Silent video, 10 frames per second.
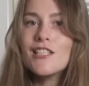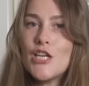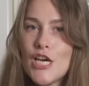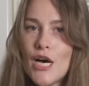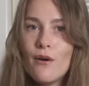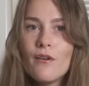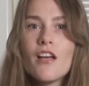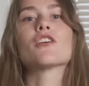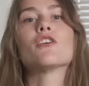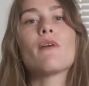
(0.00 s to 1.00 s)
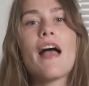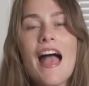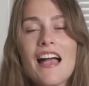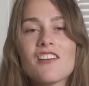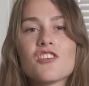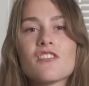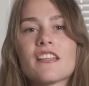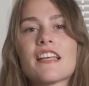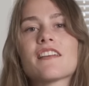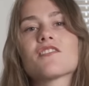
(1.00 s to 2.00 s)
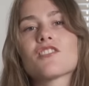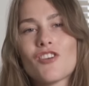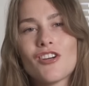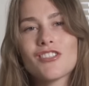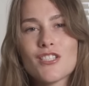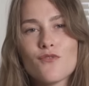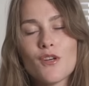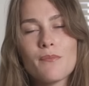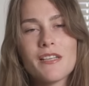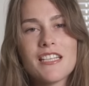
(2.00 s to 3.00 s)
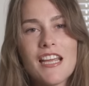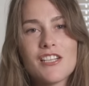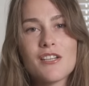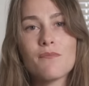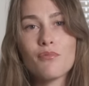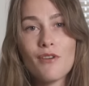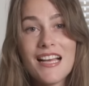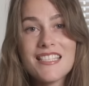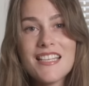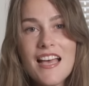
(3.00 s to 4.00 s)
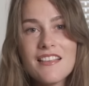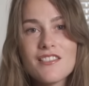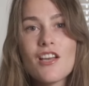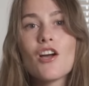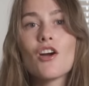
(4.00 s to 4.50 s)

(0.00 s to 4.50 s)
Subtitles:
the dough, you actually start this fermentation process